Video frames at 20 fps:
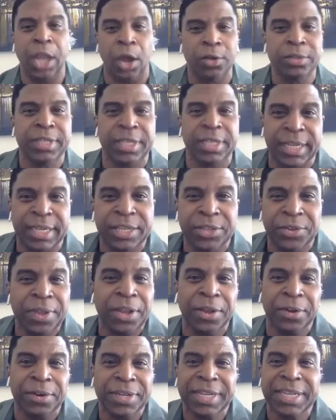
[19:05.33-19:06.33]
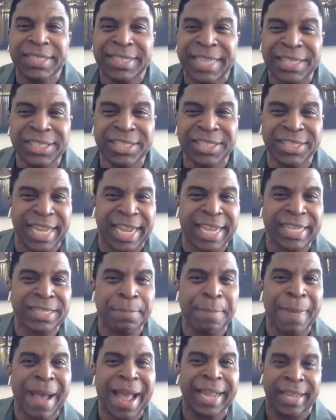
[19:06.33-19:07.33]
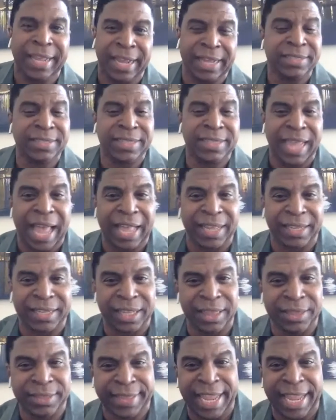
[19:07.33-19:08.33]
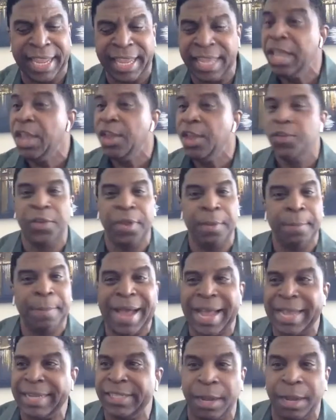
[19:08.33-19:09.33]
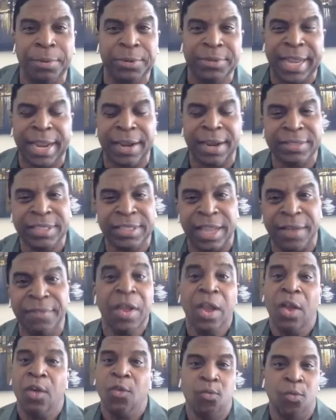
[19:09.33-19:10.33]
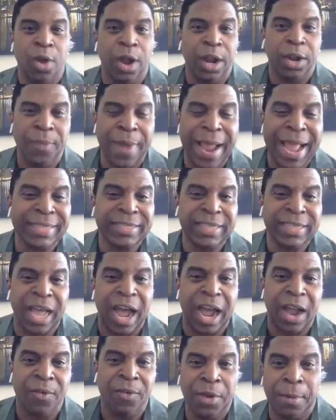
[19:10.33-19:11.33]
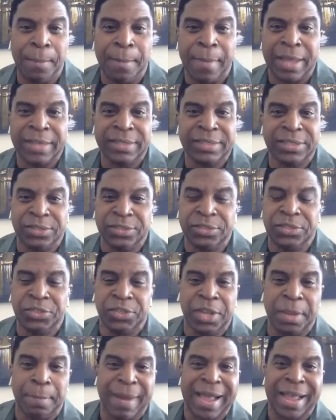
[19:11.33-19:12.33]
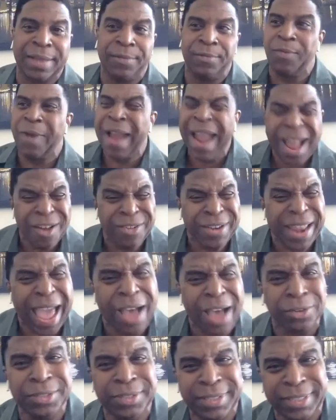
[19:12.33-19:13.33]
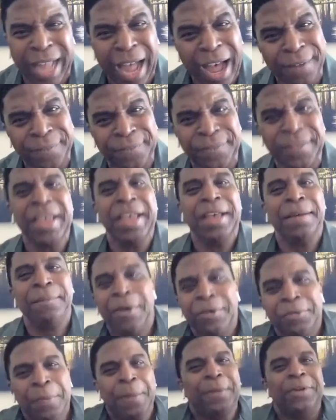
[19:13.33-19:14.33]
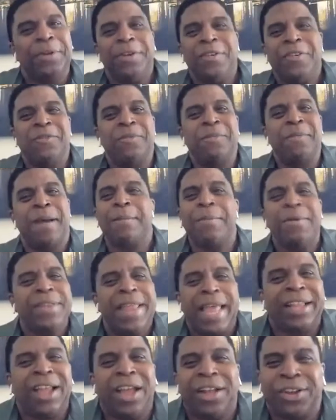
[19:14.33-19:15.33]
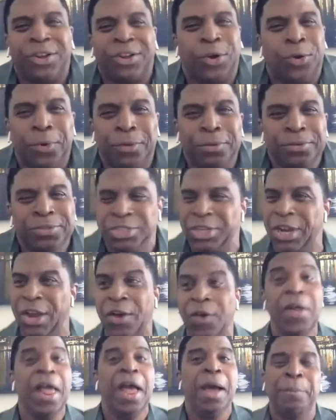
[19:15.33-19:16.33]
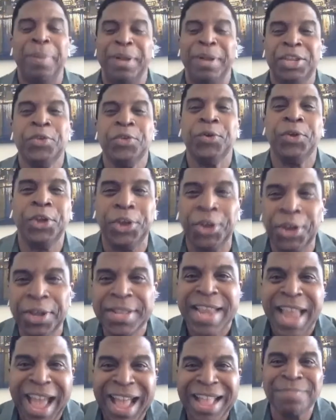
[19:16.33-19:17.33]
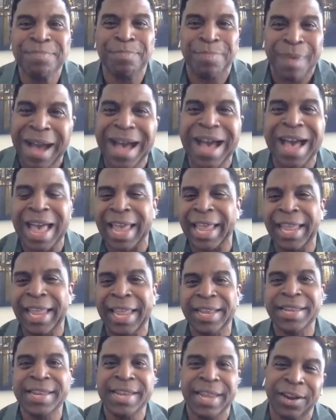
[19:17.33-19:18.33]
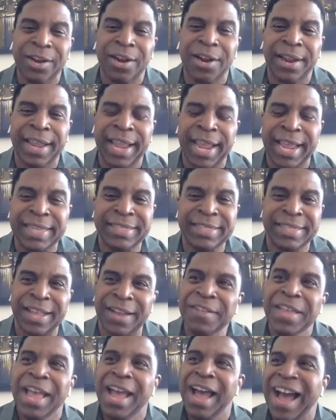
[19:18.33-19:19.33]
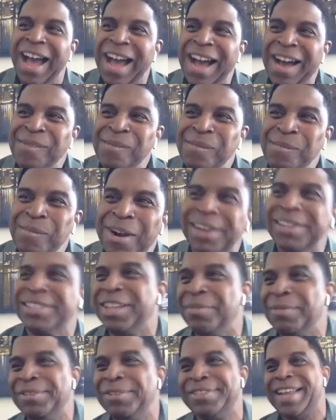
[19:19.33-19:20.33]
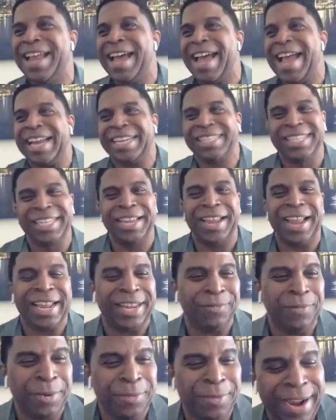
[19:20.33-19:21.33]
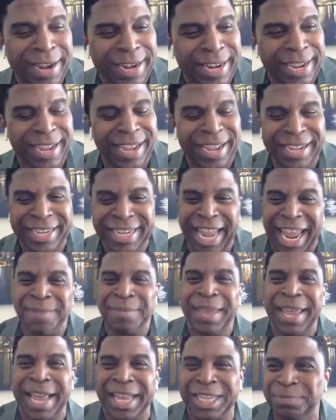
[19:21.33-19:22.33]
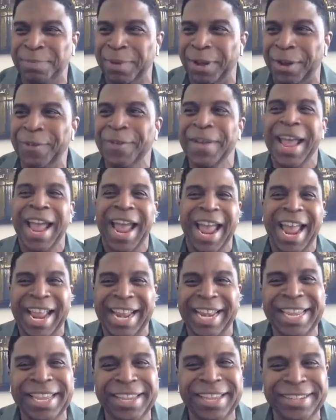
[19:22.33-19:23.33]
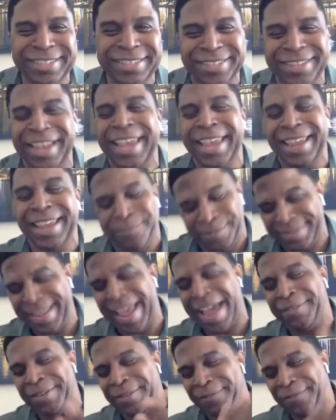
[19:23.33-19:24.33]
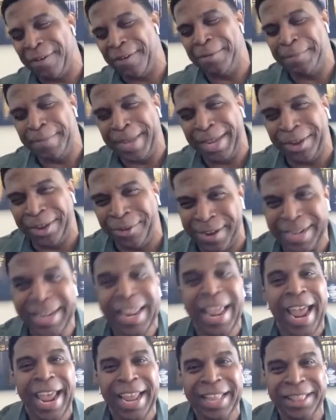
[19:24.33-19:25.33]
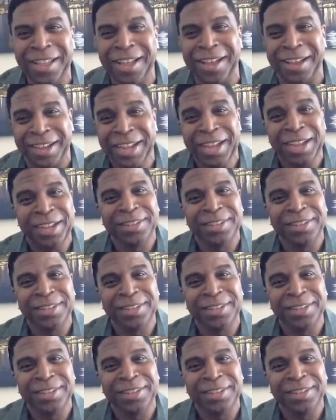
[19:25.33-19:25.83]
could go to the you could go to concession stands and buy Guts thingy. You could buy Double Dare stuff, Rugrats, Ariel Monsters. You could buy Roundhouse stuff. Most people don't even remember that cool show, but you could not buy Nick Arcade stuff. Um, Mark Summers and I actually had a, we were at a, a gaming expo, and he, he was having fun with me, going, "Hey, look."